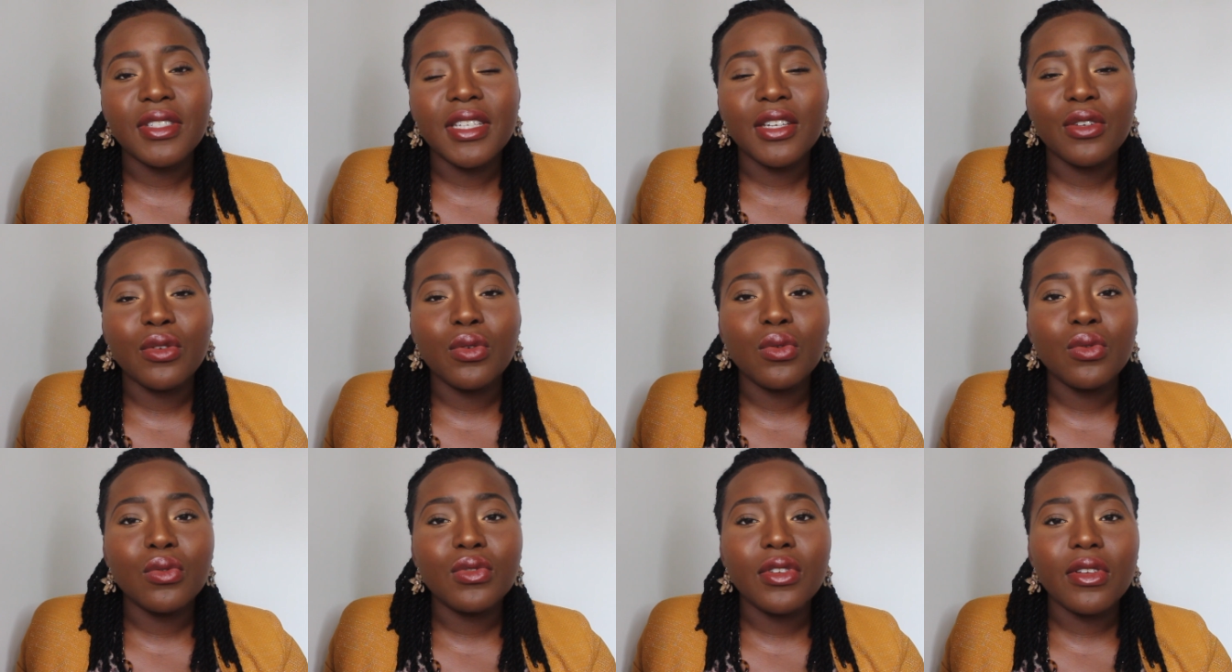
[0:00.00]
they
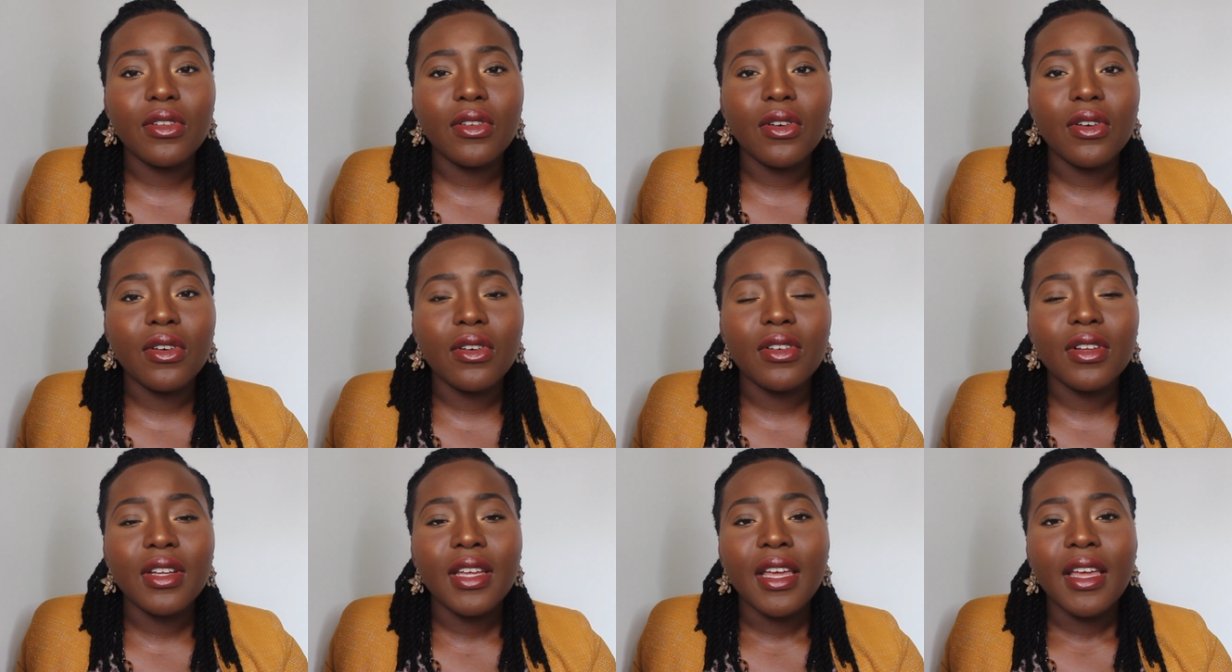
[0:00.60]
called a
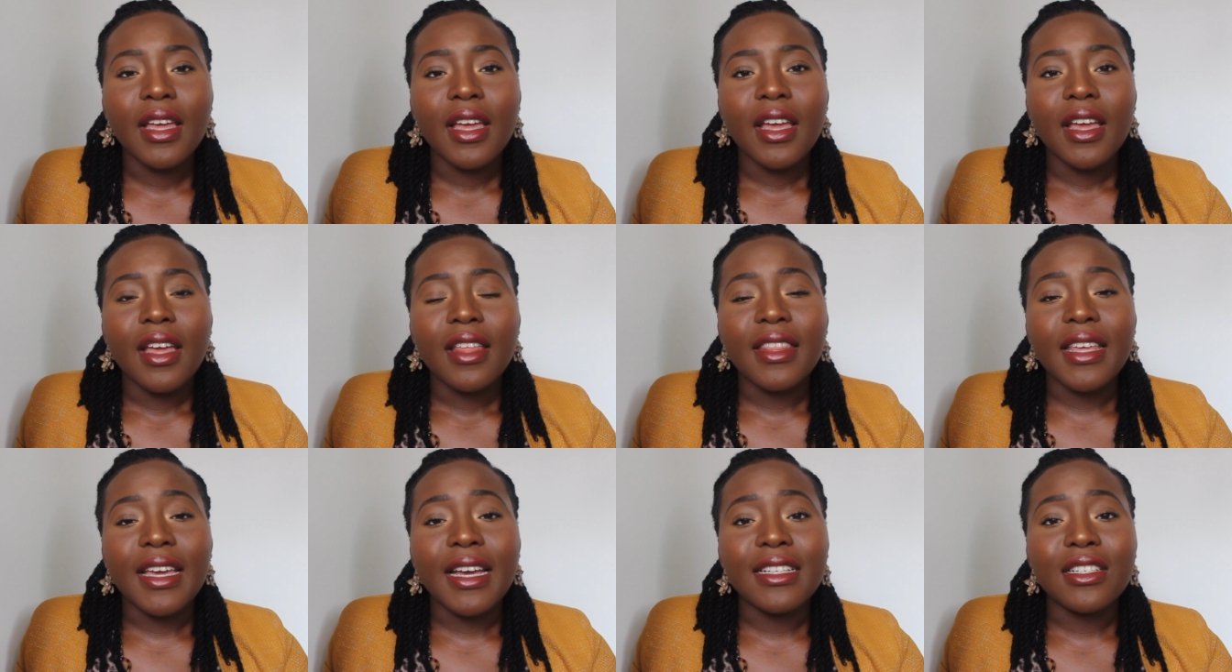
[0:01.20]
lot,
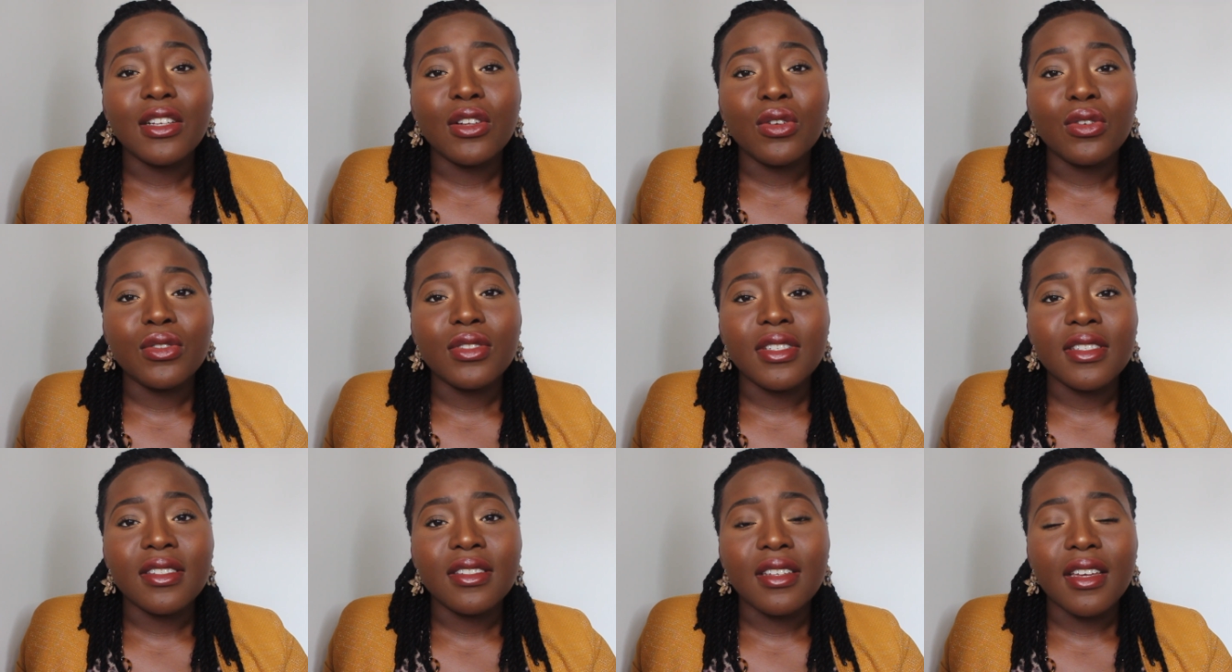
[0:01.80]
they had a lot
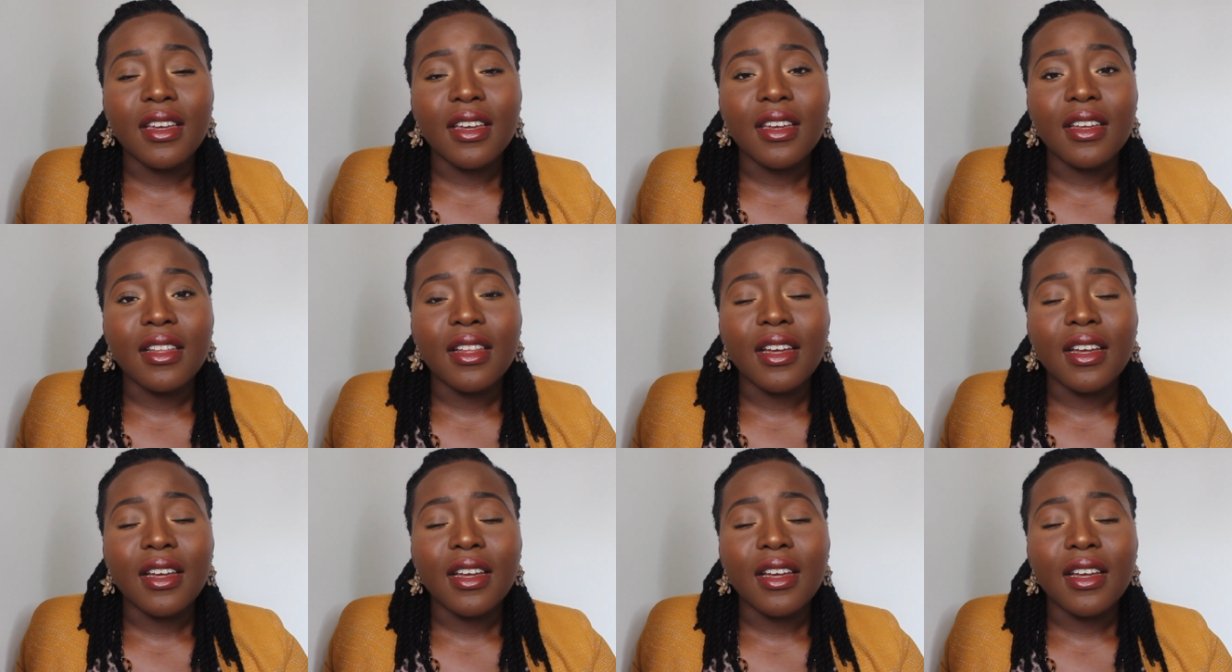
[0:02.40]
to say.